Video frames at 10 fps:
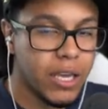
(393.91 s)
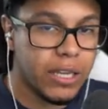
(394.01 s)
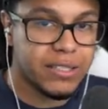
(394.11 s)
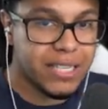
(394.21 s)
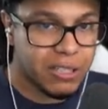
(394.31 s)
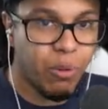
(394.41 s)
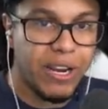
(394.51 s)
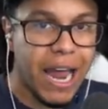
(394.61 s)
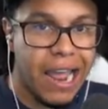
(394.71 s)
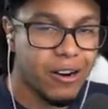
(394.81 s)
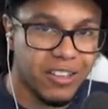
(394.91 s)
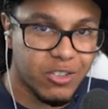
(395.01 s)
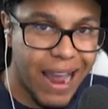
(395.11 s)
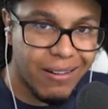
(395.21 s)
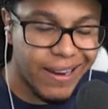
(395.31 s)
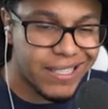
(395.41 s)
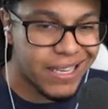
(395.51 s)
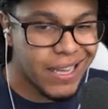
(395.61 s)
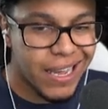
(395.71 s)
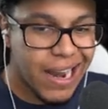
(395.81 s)
It's 6.9 on the drag race?
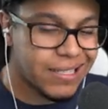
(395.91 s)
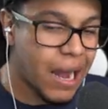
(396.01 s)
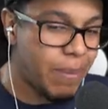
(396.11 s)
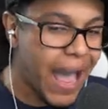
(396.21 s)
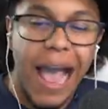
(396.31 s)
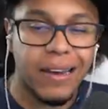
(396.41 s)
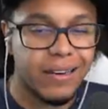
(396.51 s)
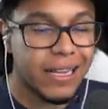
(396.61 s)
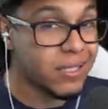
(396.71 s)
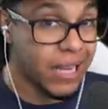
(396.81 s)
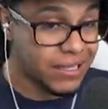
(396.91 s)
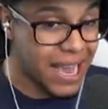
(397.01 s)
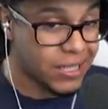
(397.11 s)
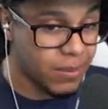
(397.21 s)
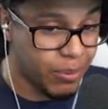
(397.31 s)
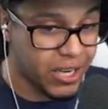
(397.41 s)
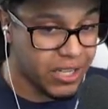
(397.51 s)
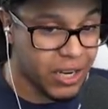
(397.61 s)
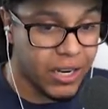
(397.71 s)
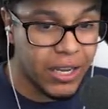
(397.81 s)
That's not bad. That's actually pretty
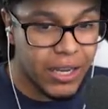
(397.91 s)
good.